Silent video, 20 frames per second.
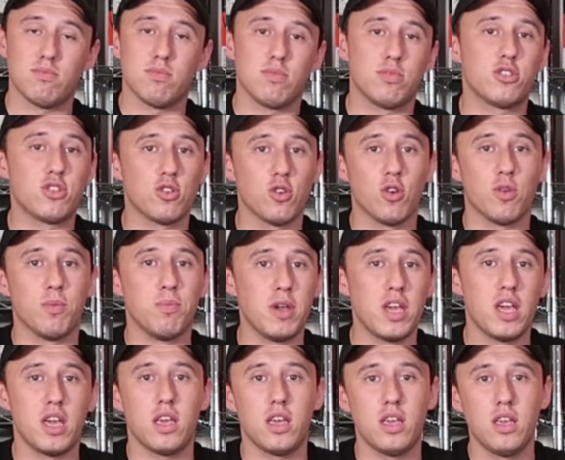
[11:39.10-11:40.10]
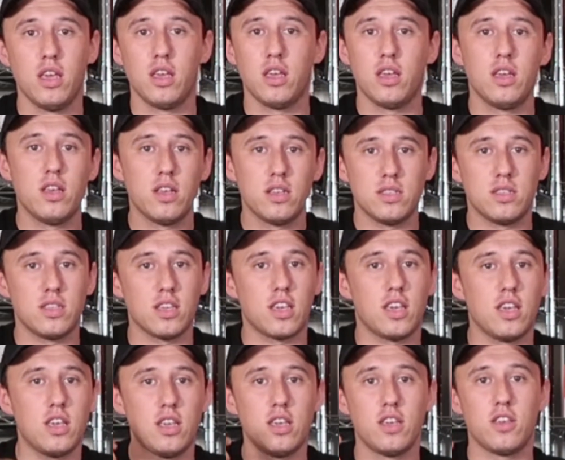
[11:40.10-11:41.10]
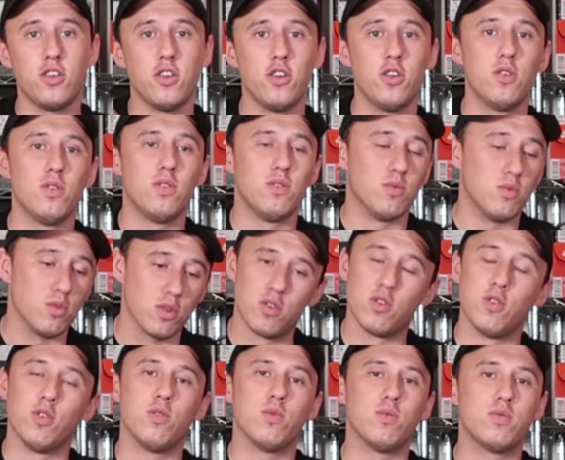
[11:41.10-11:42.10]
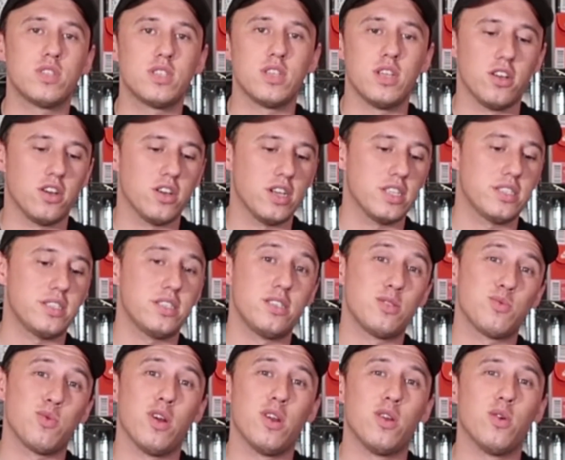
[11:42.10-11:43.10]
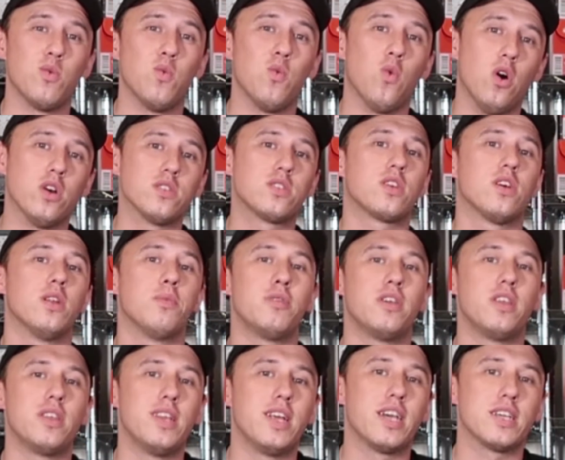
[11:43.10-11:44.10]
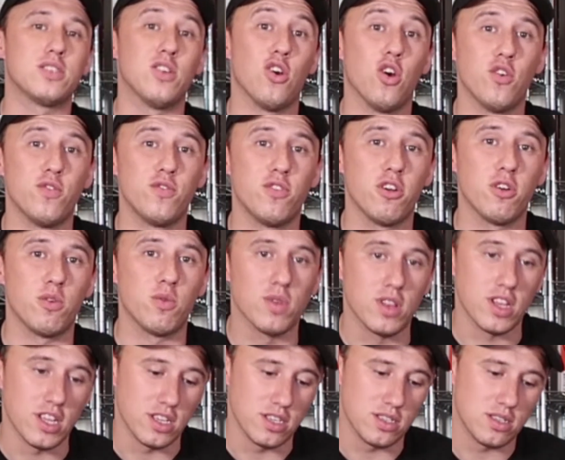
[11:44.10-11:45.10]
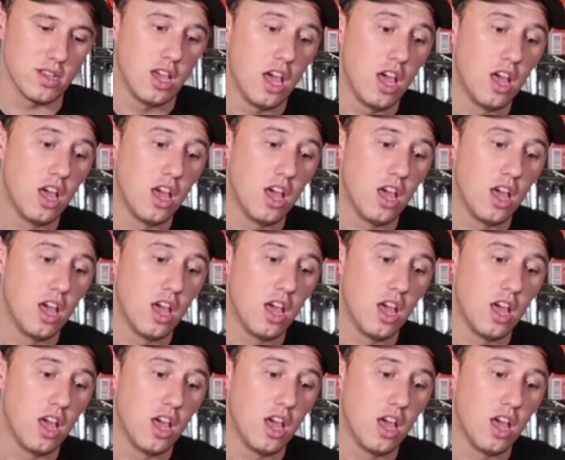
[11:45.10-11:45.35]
I'm sure me, Ziggy, you, we're all sitting on our seats wondering what's going to be the next OVO release.